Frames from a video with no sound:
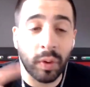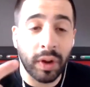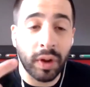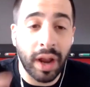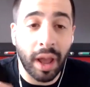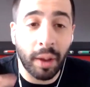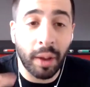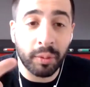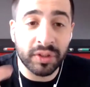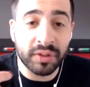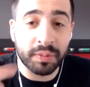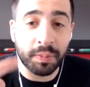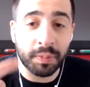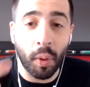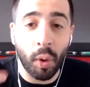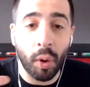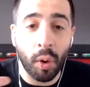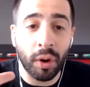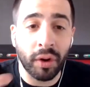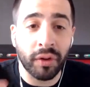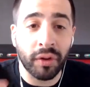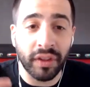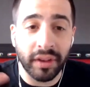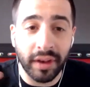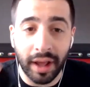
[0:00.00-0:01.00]
when I was
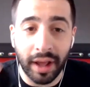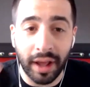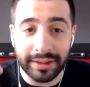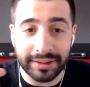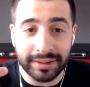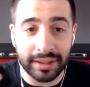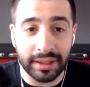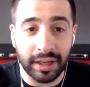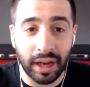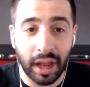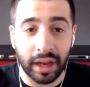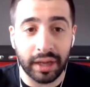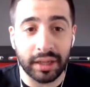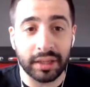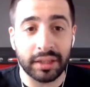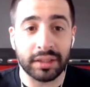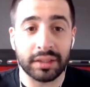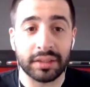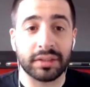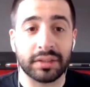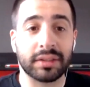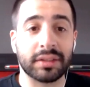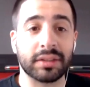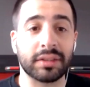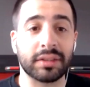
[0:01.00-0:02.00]
born, the
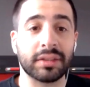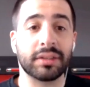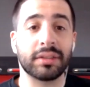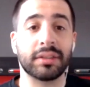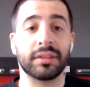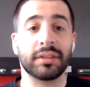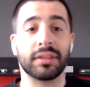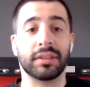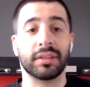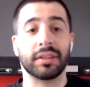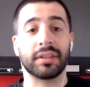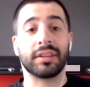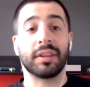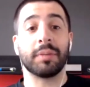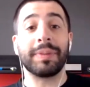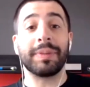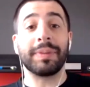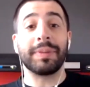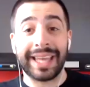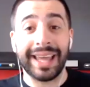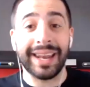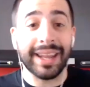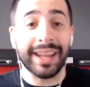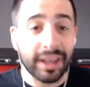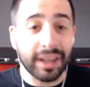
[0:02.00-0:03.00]
1990s. The
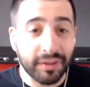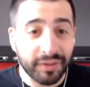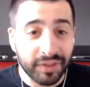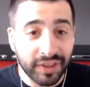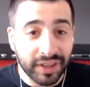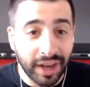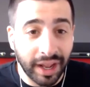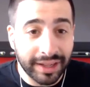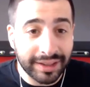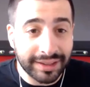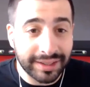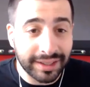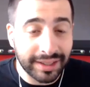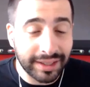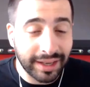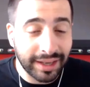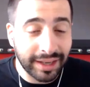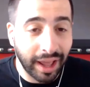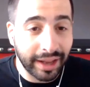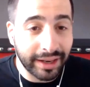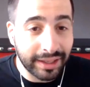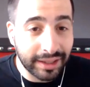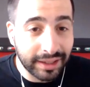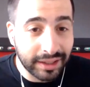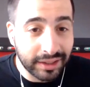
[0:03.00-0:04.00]
beginning of the
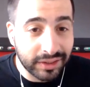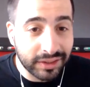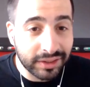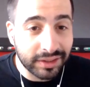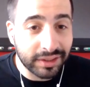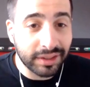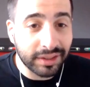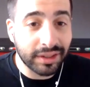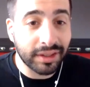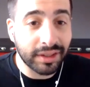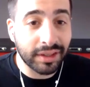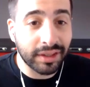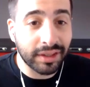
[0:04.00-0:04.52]
1990s.